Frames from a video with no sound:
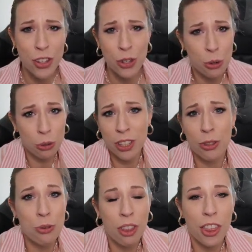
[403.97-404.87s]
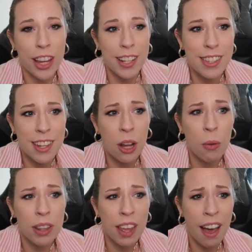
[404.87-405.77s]
just scrolling through the thing and seeing
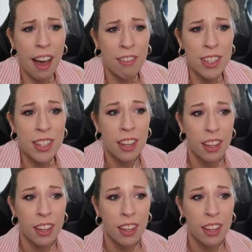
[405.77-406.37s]
what they have is